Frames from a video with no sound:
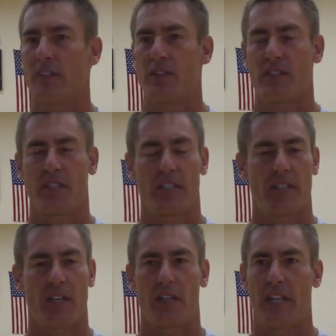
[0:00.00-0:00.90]
There's
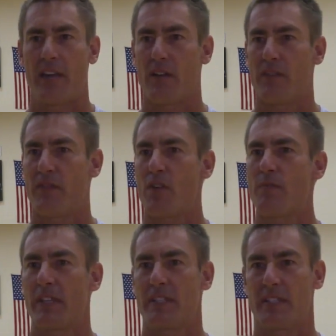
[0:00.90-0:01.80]
a, a layer or a
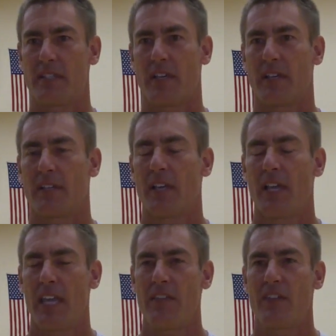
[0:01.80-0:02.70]
foam that's uh,
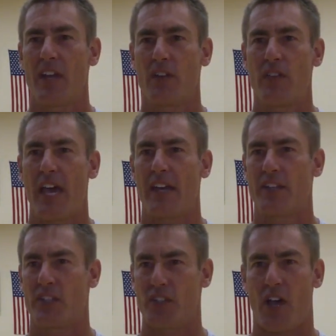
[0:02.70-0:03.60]
even under that
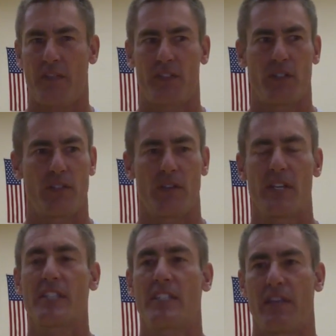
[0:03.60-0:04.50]
it's softer,
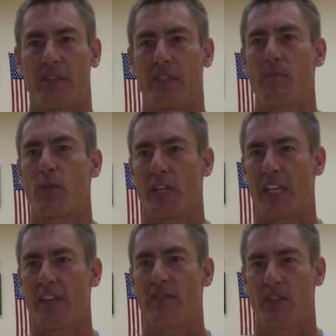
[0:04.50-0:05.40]
there is definitely more
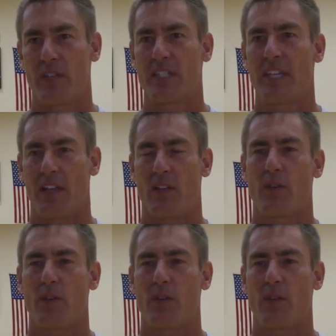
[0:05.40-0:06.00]
give you can tell